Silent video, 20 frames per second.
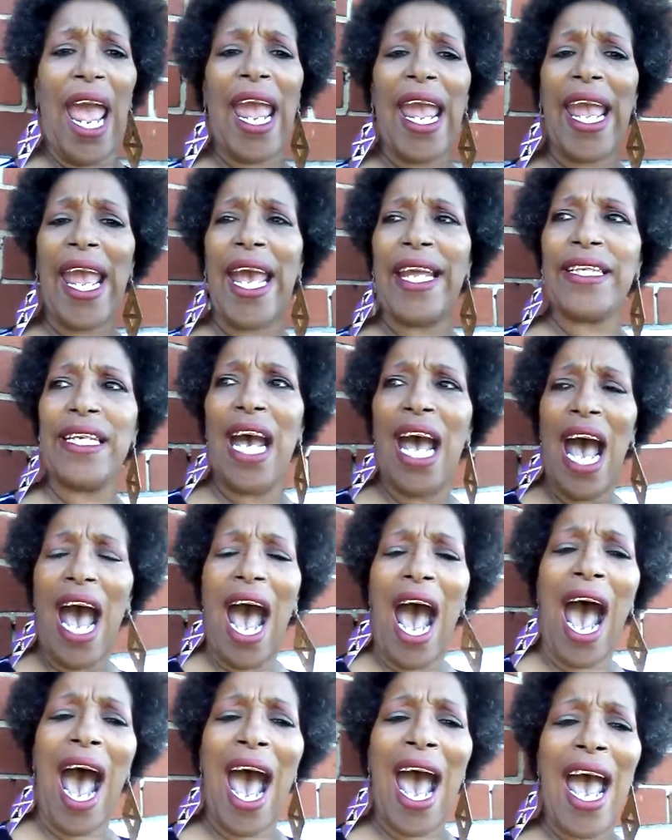And
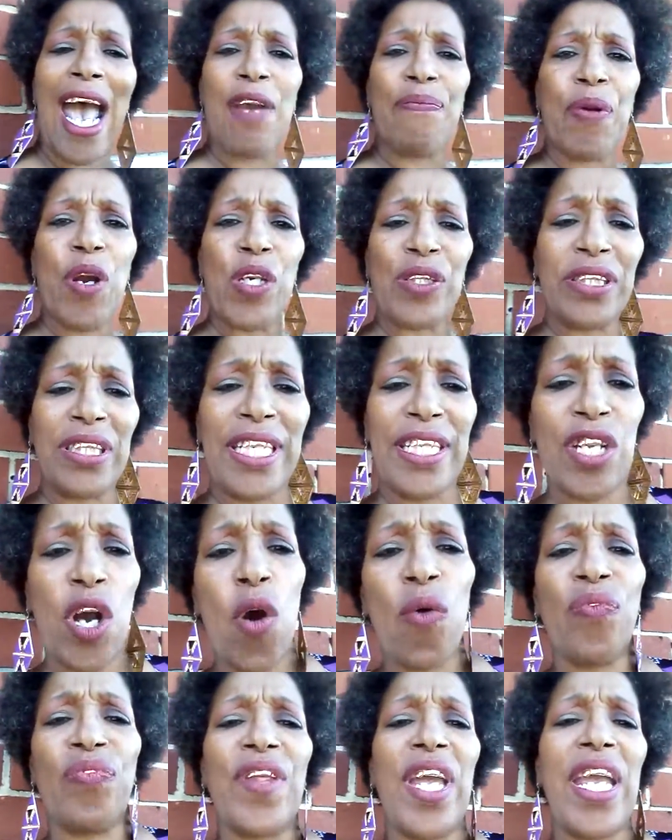I personally
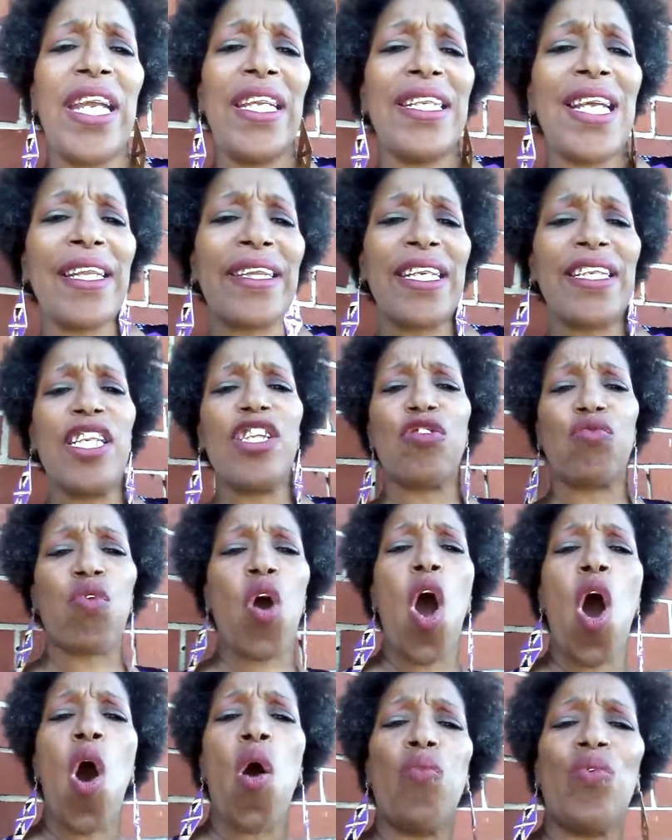don't think nothing is
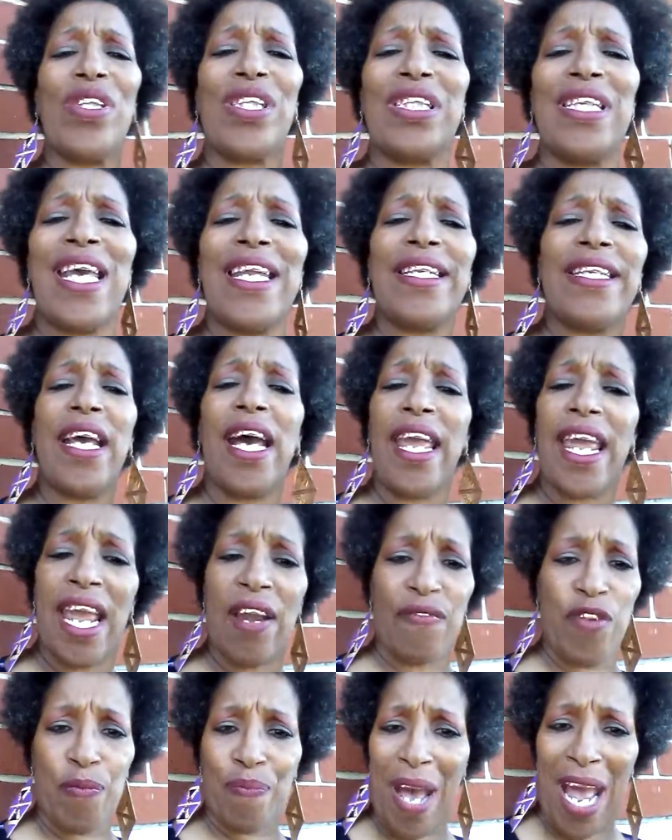wrong with letting
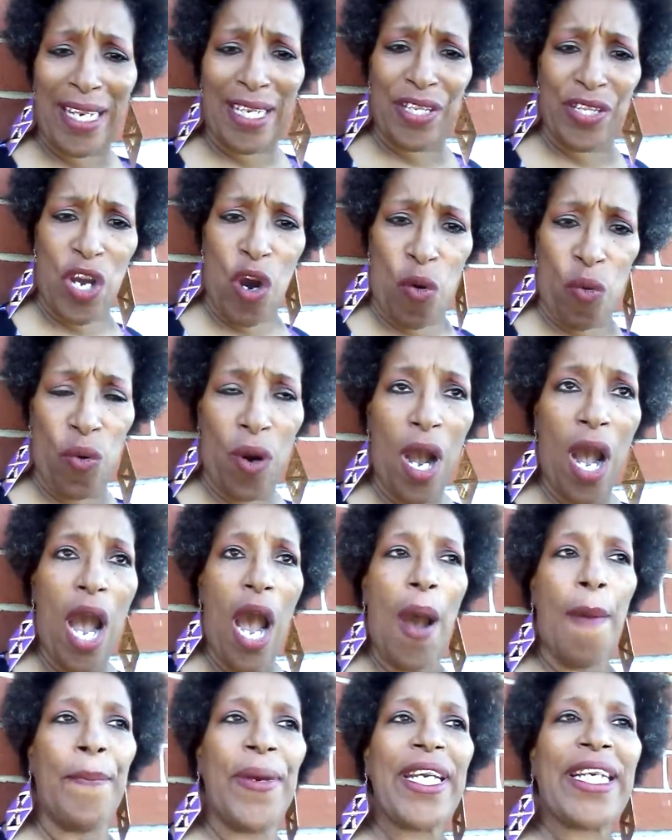everybody know.
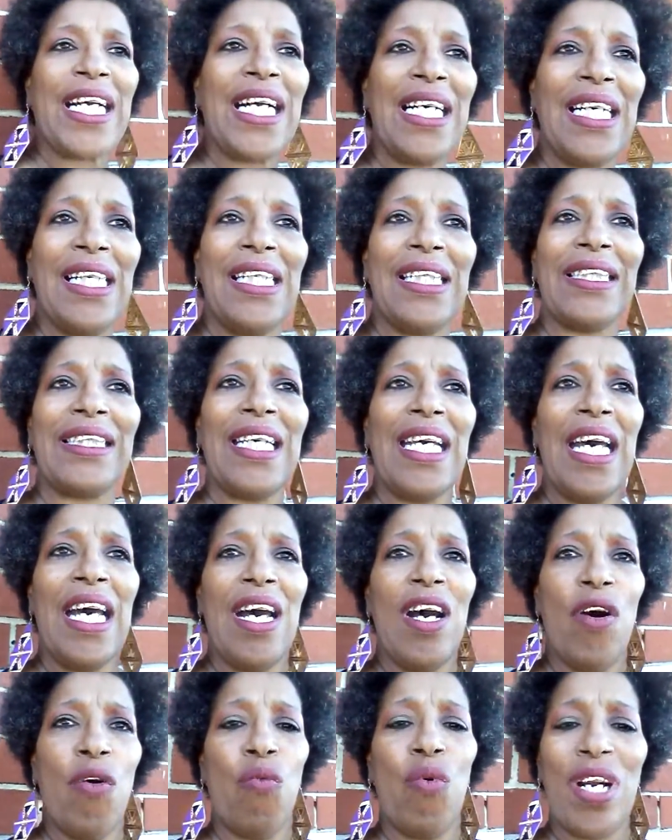Because
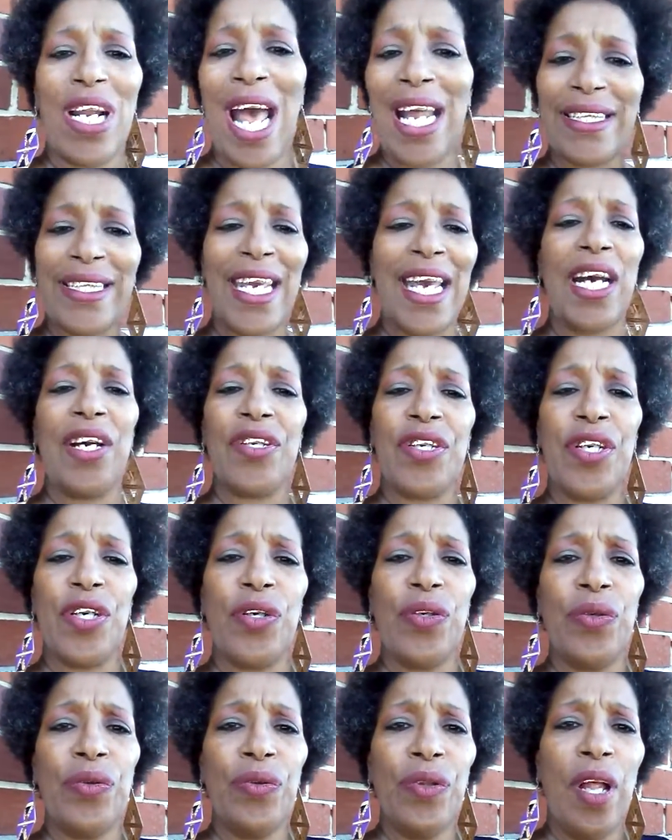when I tell
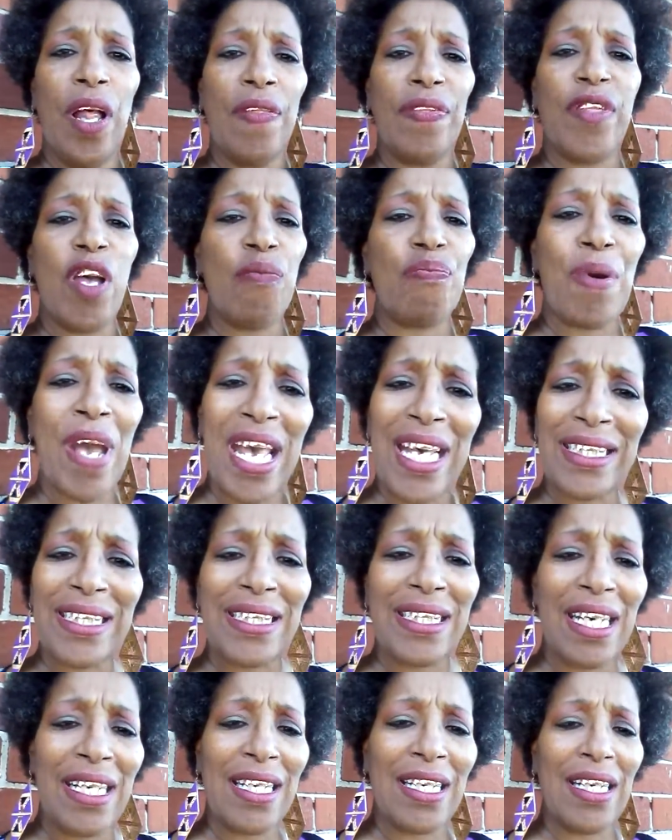you the
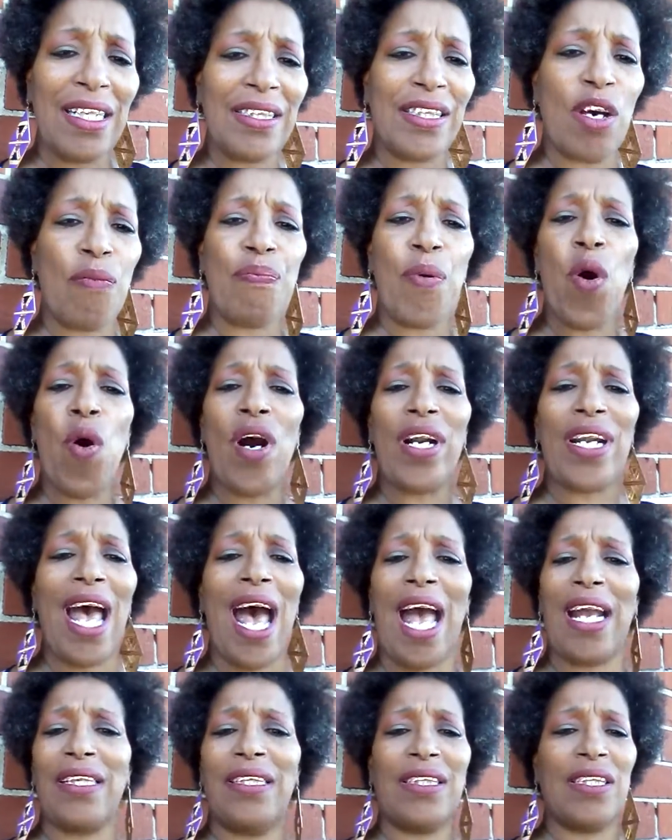best support
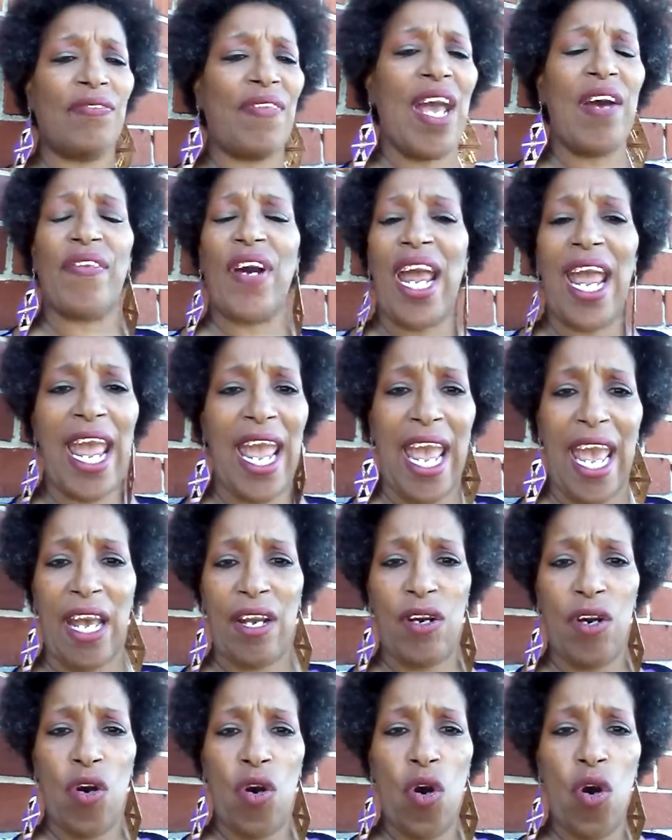I could have ever
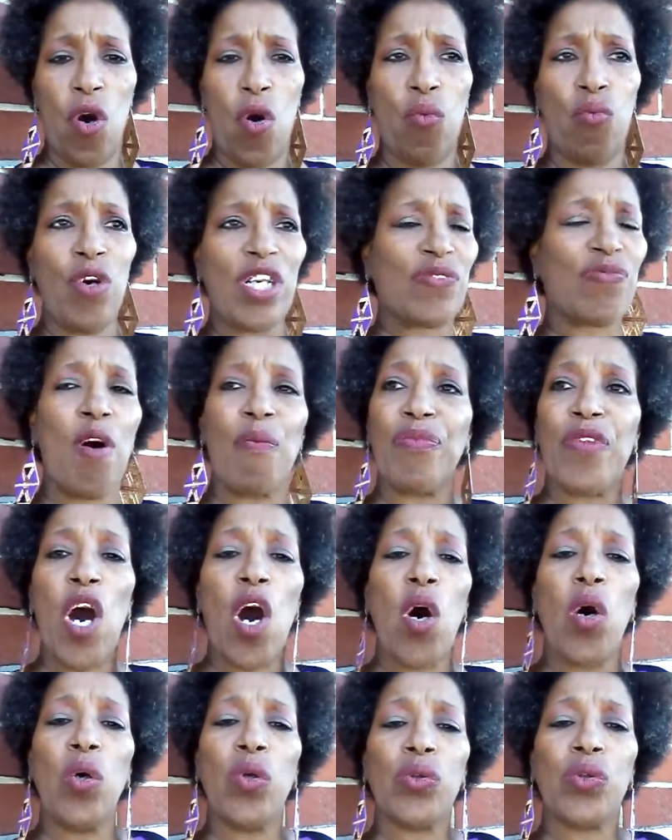had was from
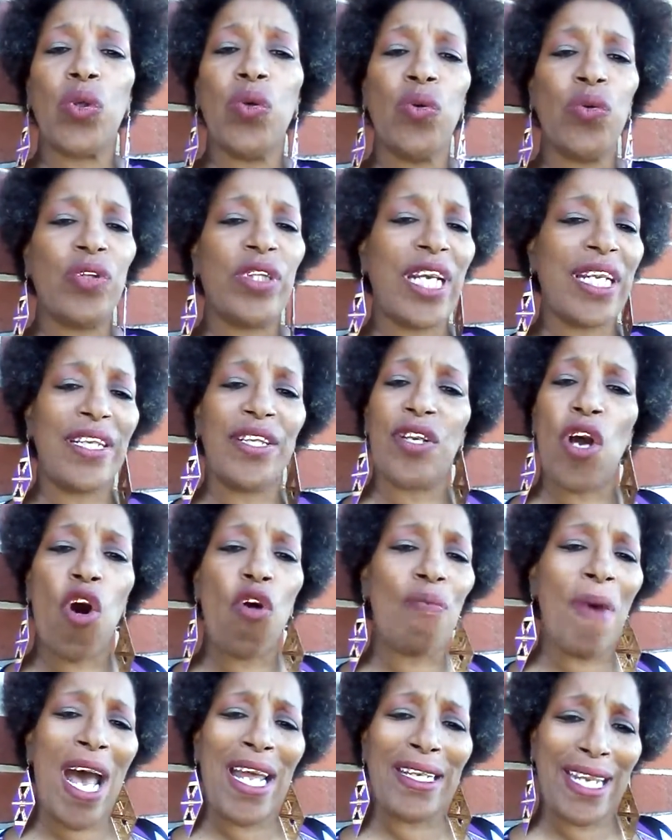those who didn't
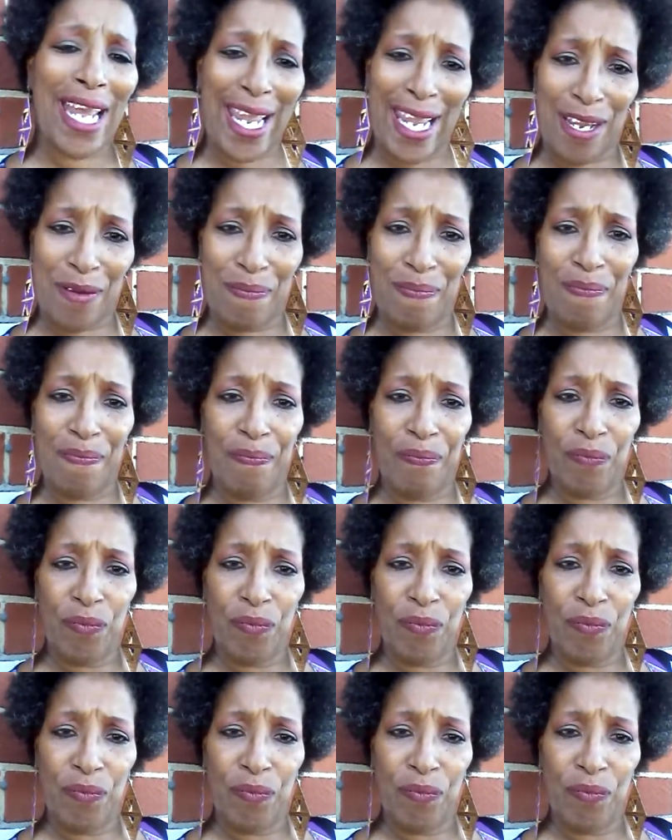know my name.